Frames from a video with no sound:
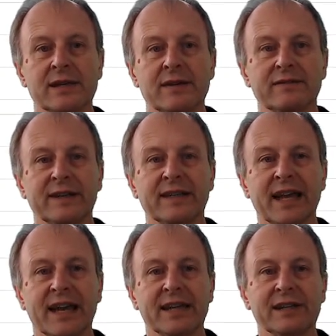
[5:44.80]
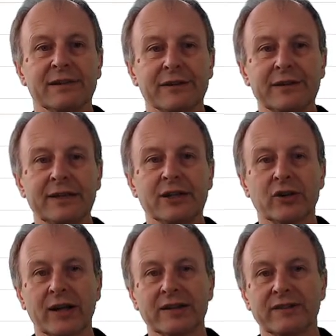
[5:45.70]
VK30,
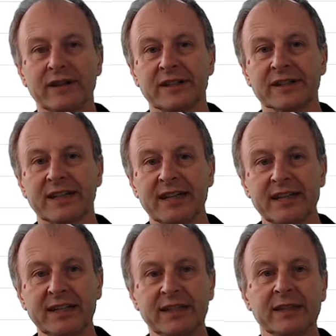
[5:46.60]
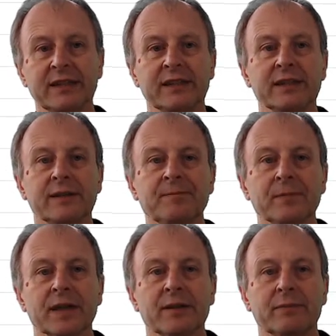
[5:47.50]
create the variant key.
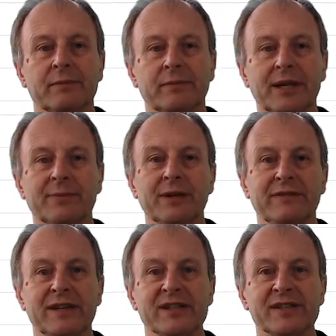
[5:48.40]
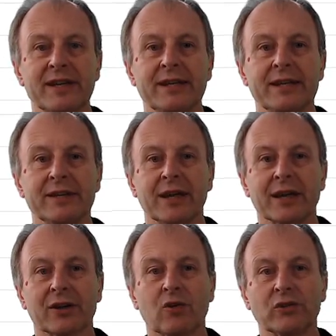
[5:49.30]

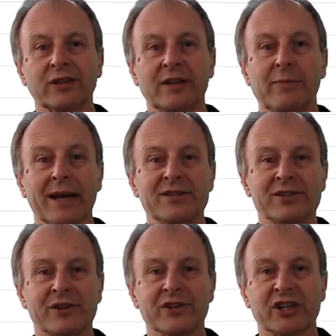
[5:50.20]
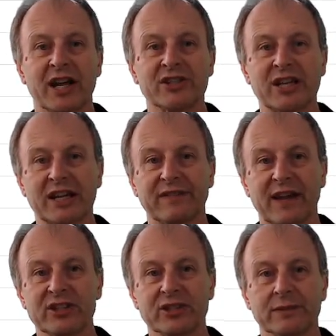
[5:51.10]
PMEVC, quantity-based surcharge
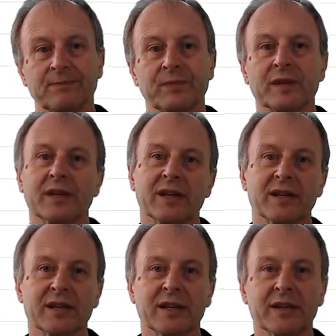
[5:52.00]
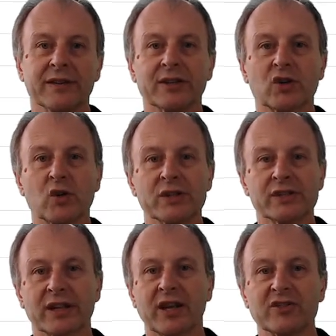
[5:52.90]
activation. And then a
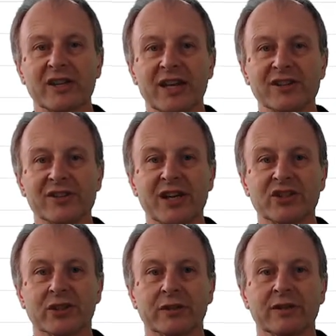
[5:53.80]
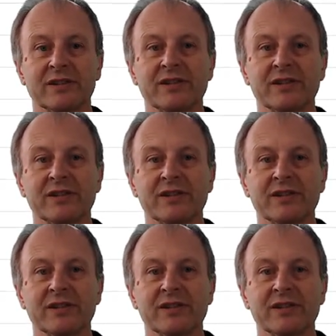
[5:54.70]
quiz to close out the section.